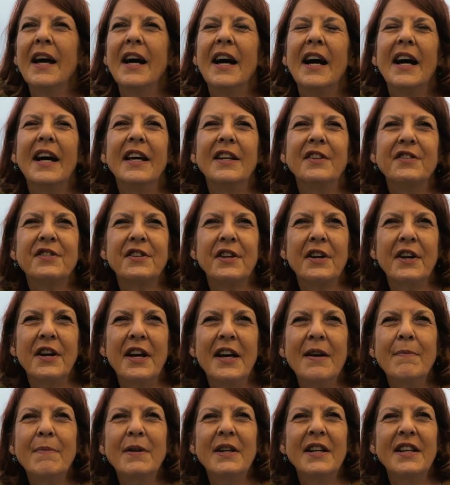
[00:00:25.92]
And so
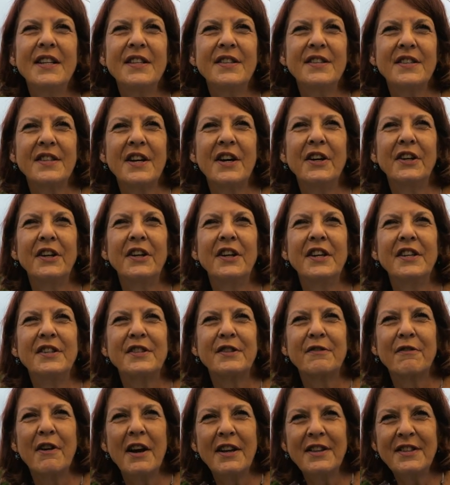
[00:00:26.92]
him and his son and
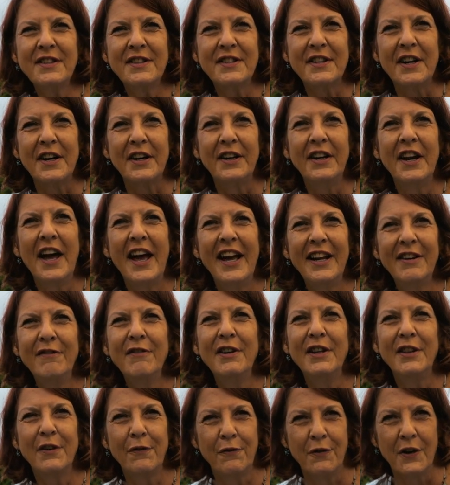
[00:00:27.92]
his grandson,
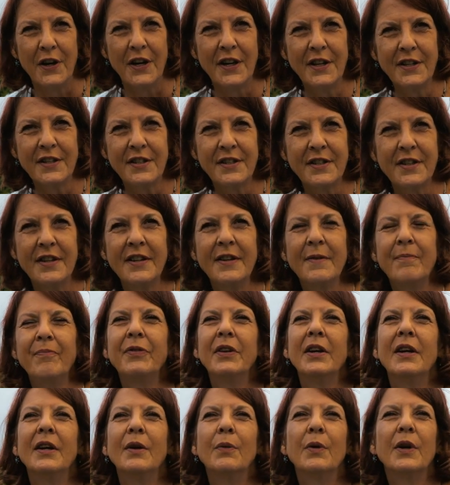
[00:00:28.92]
Henry I,
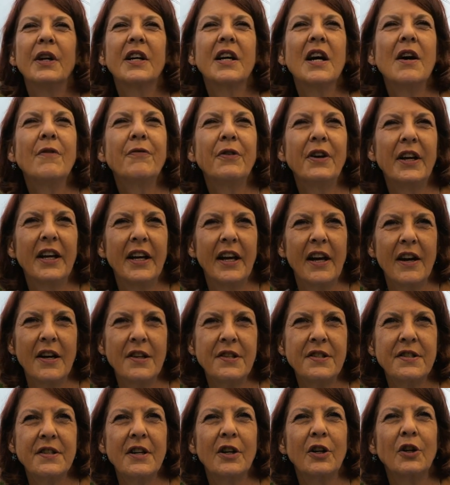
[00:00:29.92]
were governing
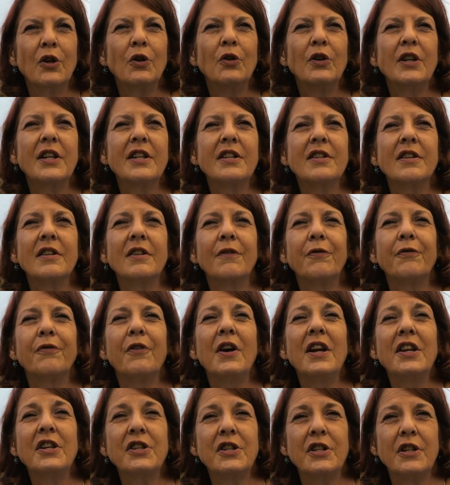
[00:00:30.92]
us according to the
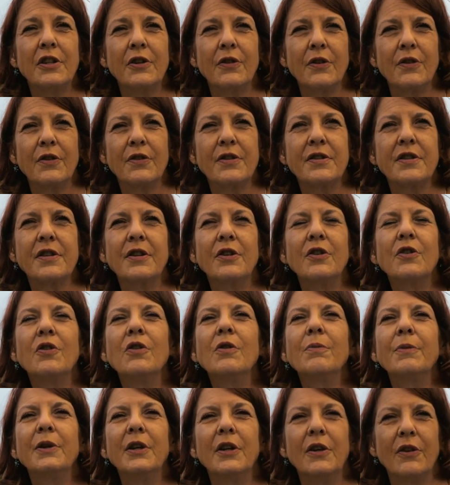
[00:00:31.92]
French laws, the
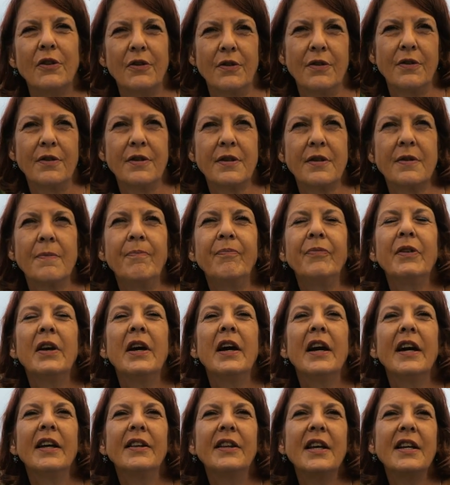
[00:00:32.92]
Norman laws,
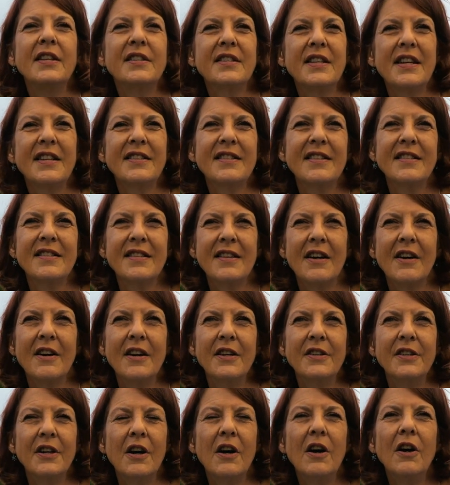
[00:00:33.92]
and they set
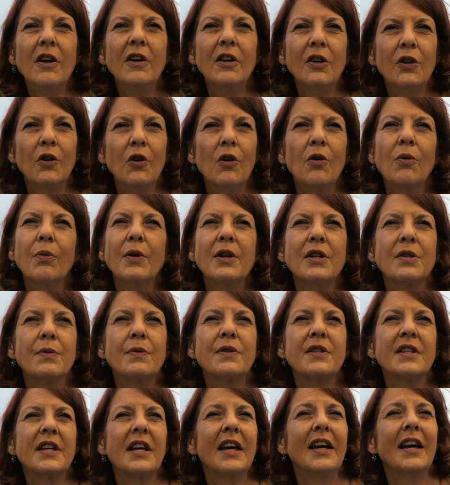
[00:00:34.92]
aside our law, which
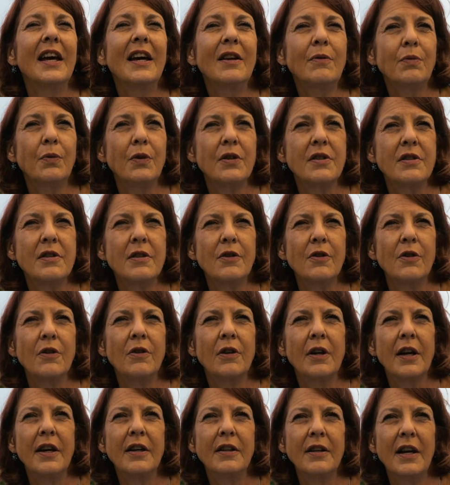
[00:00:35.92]
was King Edward's
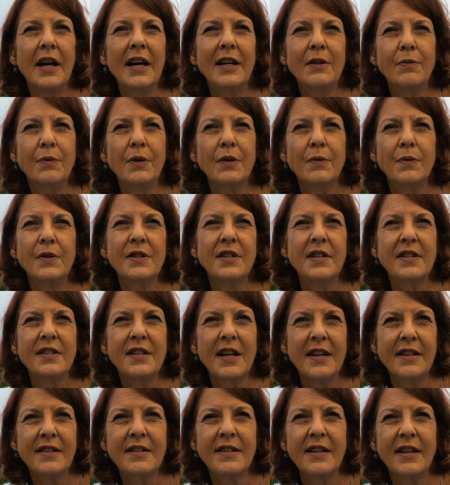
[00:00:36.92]
law. Edward was a
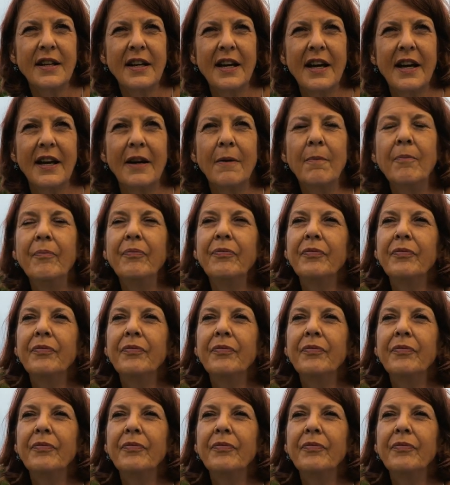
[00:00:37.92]
Saxon king.